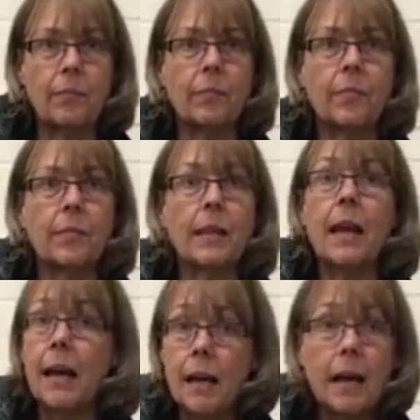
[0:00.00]
Like a little
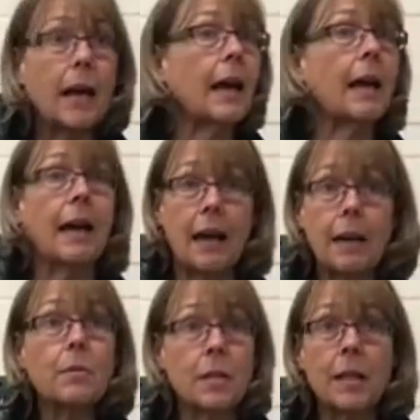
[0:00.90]
jar or
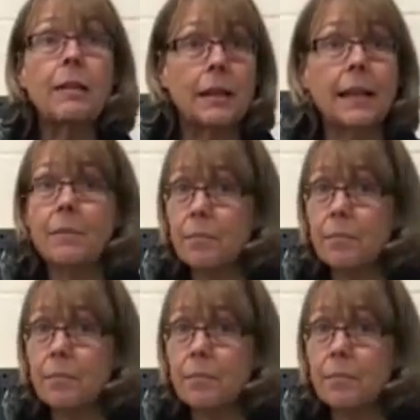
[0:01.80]
a candle holder.